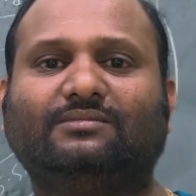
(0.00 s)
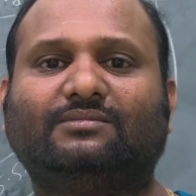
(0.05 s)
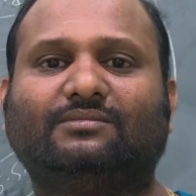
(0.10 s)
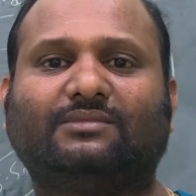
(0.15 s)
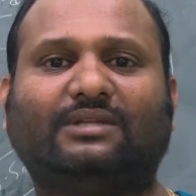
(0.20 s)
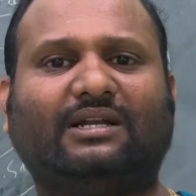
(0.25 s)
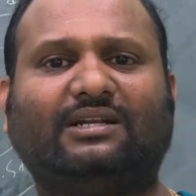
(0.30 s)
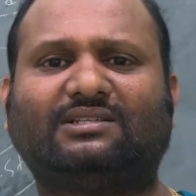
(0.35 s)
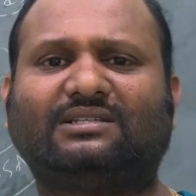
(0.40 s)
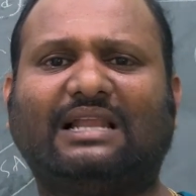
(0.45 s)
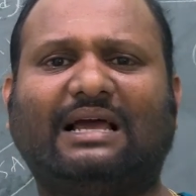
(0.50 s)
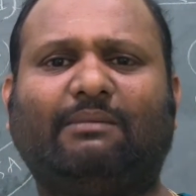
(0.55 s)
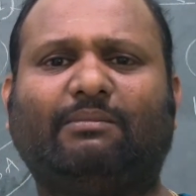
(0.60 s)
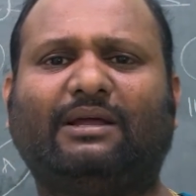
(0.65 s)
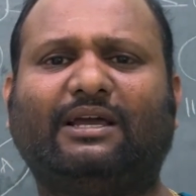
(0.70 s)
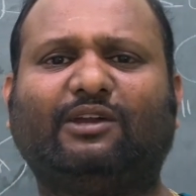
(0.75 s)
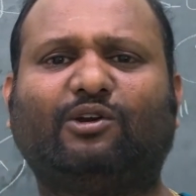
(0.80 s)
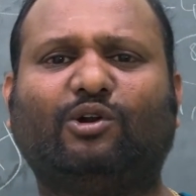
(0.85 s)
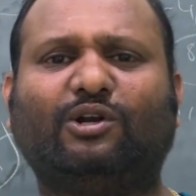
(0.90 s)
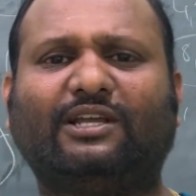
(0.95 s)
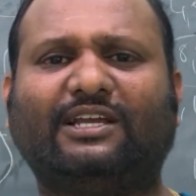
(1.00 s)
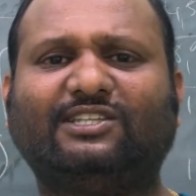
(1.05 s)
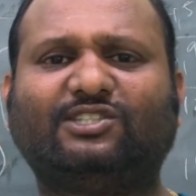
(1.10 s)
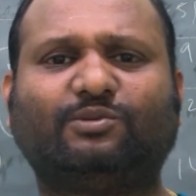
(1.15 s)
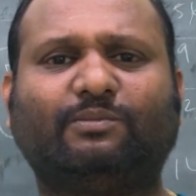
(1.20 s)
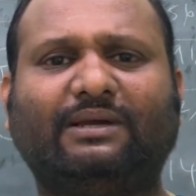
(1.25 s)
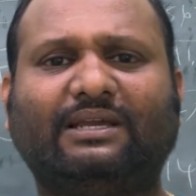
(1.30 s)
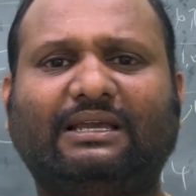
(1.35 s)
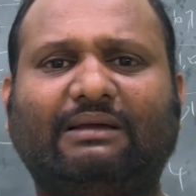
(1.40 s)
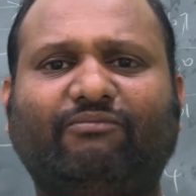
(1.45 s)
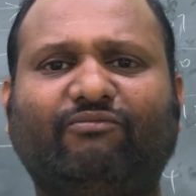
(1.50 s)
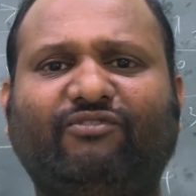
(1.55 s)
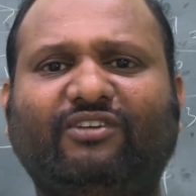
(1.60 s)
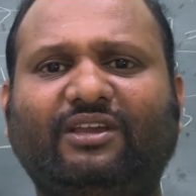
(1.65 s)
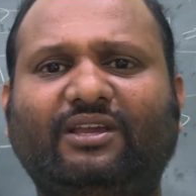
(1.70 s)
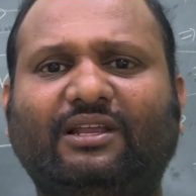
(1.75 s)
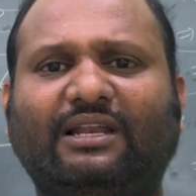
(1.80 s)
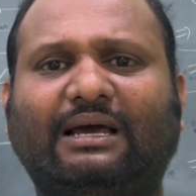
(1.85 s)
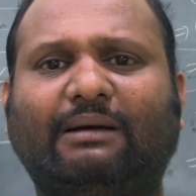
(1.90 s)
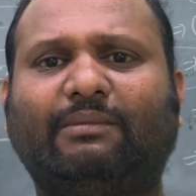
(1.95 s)
That is lambda equal to h by
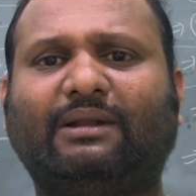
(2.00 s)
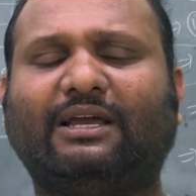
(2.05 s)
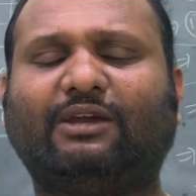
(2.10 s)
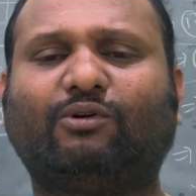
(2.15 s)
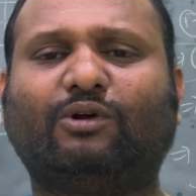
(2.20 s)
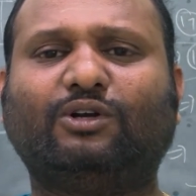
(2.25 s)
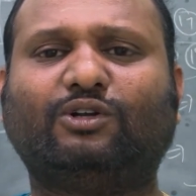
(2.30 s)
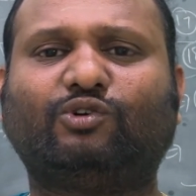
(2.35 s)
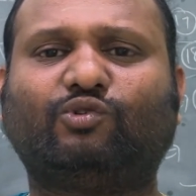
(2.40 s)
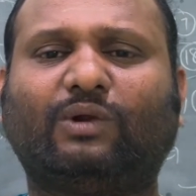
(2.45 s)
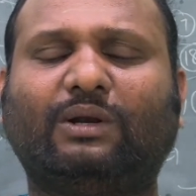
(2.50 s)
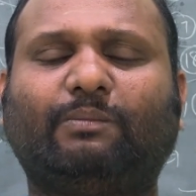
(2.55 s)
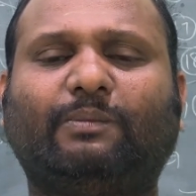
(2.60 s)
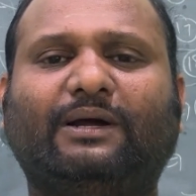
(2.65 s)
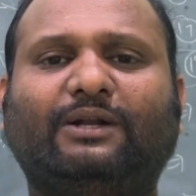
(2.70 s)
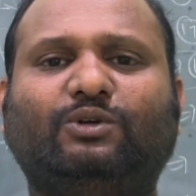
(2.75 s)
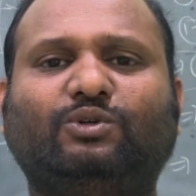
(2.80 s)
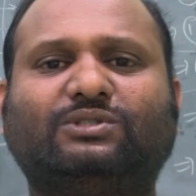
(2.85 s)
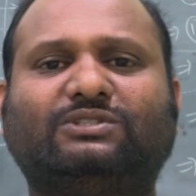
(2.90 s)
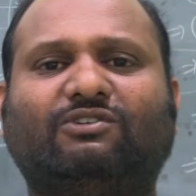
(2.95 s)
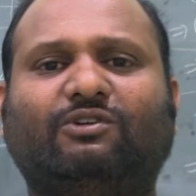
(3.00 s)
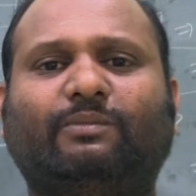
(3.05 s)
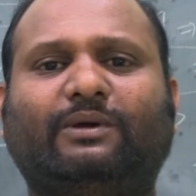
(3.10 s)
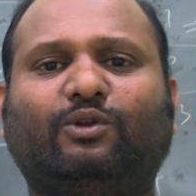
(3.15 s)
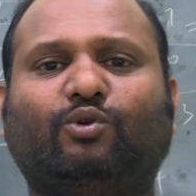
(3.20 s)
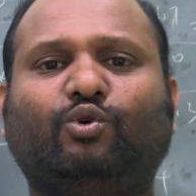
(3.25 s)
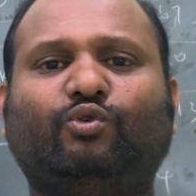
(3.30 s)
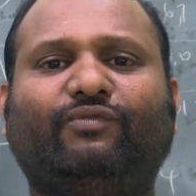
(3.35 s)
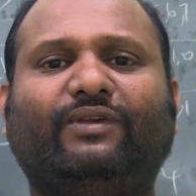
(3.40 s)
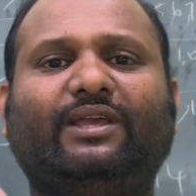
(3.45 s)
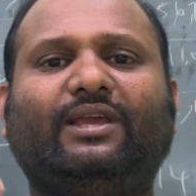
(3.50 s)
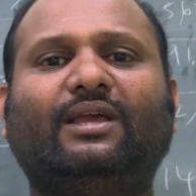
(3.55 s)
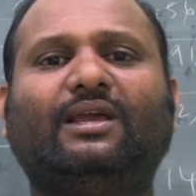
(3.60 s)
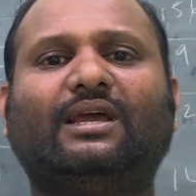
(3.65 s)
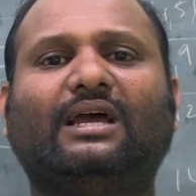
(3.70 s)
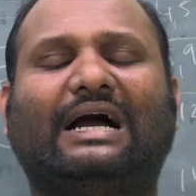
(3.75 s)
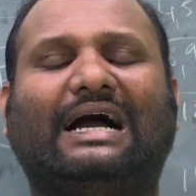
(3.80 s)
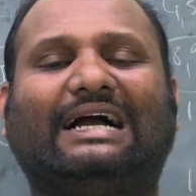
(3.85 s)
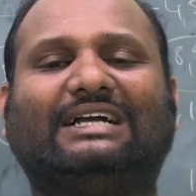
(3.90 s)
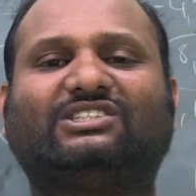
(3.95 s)
mv, lambda equal to 12.27 by root p,
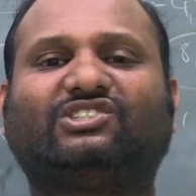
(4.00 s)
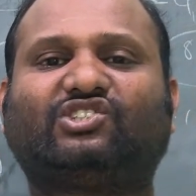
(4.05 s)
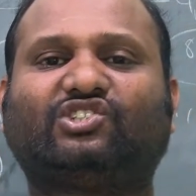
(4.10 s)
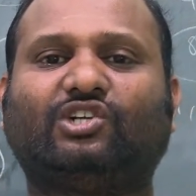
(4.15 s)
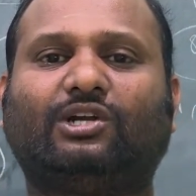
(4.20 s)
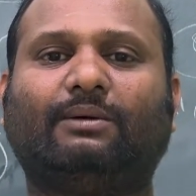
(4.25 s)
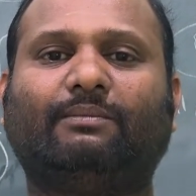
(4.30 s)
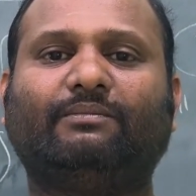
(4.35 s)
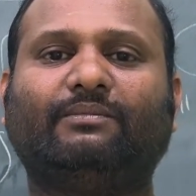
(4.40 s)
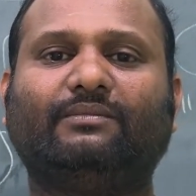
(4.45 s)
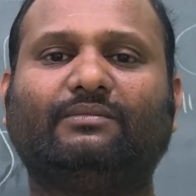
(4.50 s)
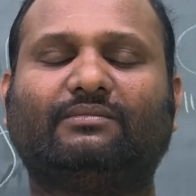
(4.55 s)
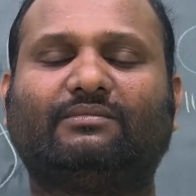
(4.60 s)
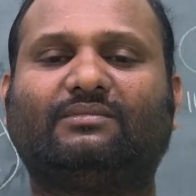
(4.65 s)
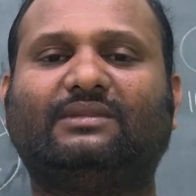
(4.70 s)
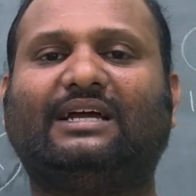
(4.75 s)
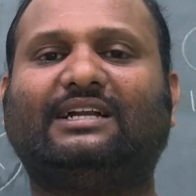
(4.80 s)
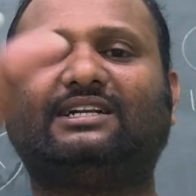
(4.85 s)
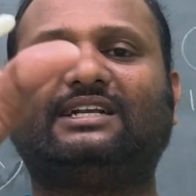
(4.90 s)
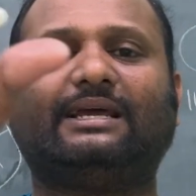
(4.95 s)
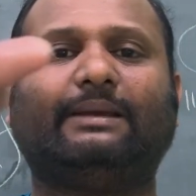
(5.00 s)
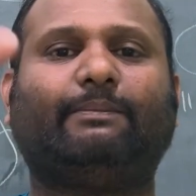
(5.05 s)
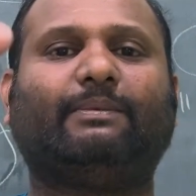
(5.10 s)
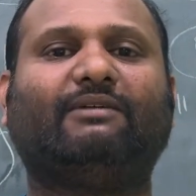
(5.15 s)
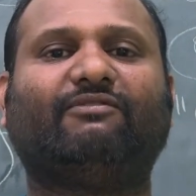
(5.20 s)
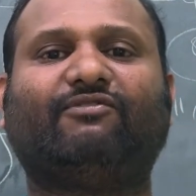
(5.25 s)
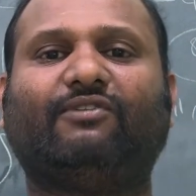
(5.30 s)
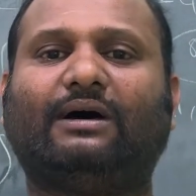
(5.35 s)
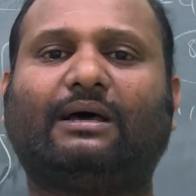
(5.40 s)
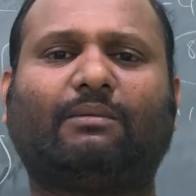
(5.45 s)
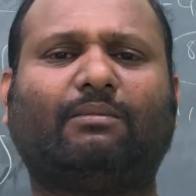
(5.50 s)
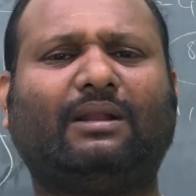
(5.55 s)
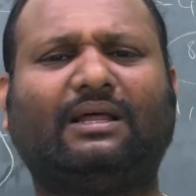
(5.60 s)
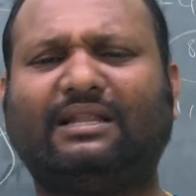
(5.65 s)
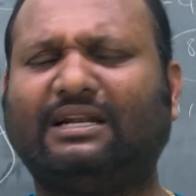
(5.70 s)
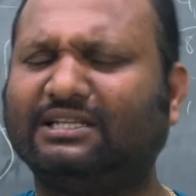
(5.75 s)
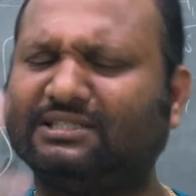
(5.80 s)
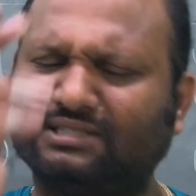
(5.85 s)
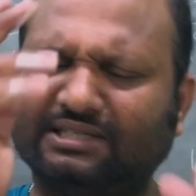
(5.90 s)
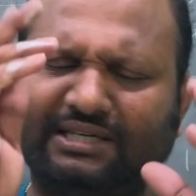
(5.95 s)
angstrom, that type of formula.
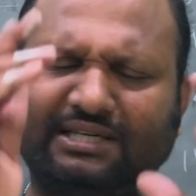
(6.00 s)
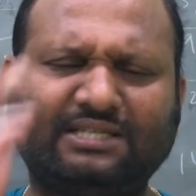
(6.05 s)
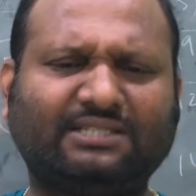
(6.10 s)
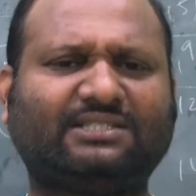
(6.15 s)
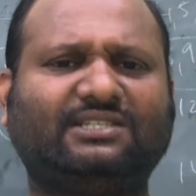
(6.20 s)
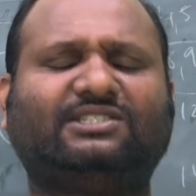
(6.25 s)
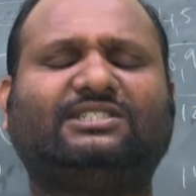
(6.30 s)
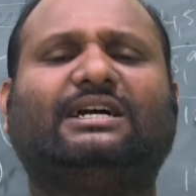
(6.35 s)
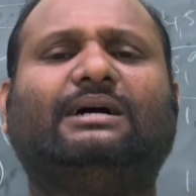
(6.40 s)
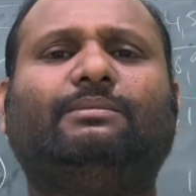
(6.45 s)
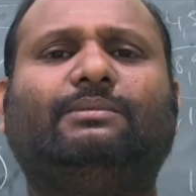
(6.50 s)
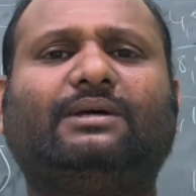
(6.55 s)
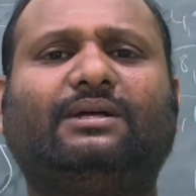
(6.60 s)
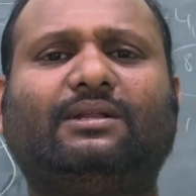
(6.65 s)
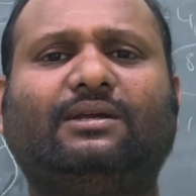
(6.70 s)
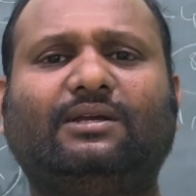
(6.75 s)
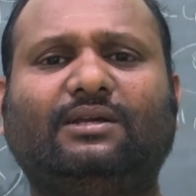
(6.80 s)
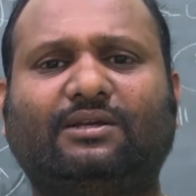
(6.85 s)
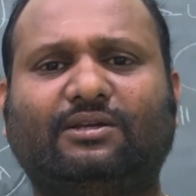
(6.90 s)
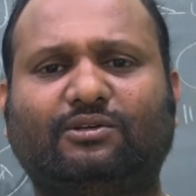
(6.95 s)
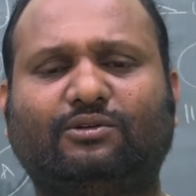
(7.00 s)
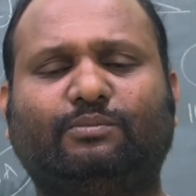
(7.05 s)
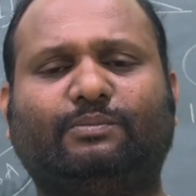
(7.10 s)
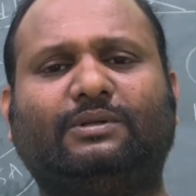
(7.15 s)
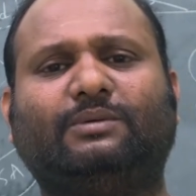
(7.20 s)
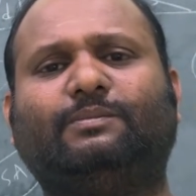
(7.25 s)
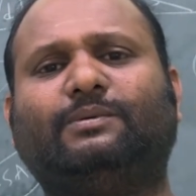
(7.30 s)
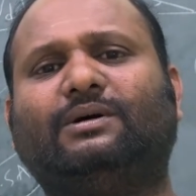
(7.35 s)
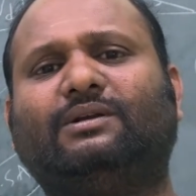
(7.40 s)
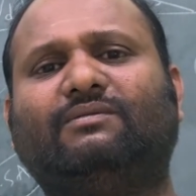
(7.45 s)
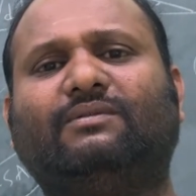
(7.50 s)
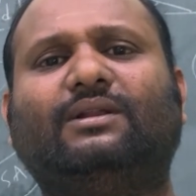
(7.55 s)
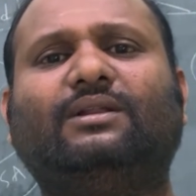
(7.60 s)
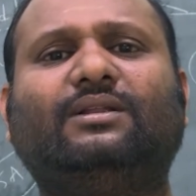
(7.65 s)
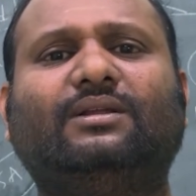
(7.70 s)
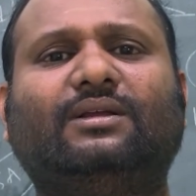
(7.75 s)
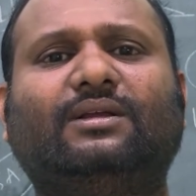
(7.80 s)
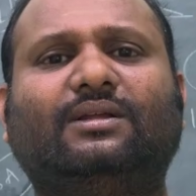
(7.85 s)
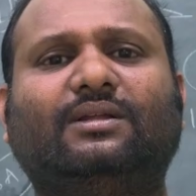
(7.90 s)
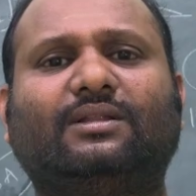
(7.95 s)
That is easy chapter, you prepare
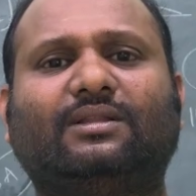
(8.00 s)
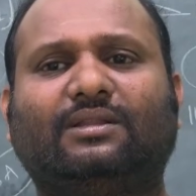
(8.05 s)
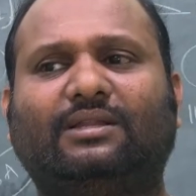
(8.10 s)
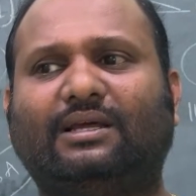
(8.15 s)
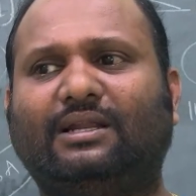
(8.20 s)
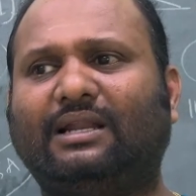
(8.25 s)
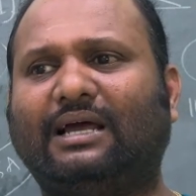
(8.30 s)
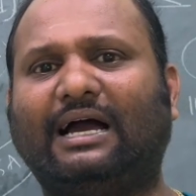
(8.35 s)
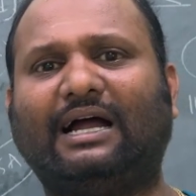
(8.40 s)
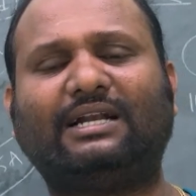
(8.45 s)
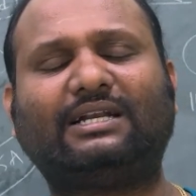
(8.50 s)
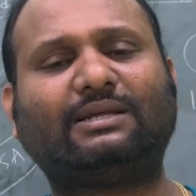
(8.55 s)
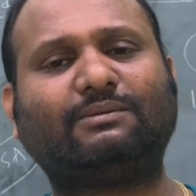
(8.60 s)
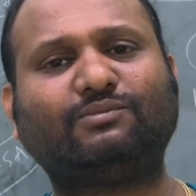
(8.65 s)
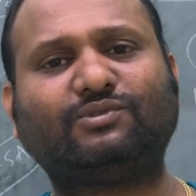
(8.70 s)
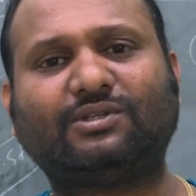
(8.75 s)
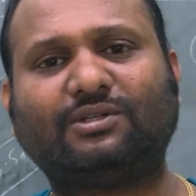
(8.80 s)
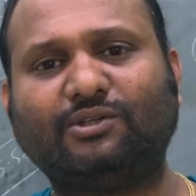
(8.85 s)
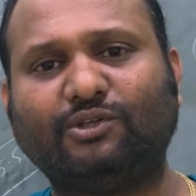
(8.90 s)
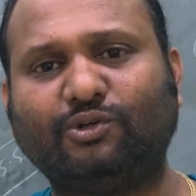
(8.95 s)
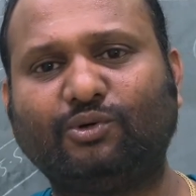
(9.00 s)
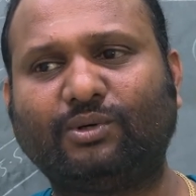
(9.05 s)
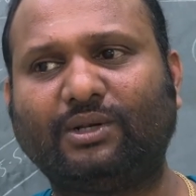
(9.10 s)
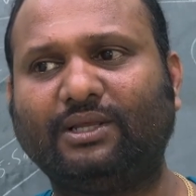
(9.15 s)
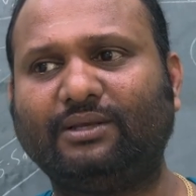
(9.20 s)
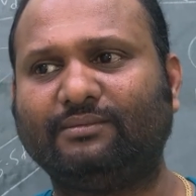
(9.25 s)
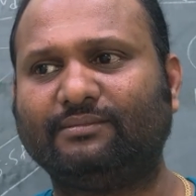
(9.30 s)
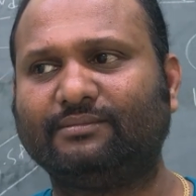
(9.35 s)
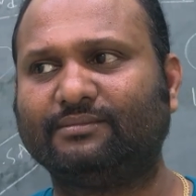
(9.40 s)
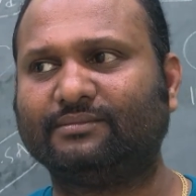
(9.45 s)
well. Then atoms and nuclei.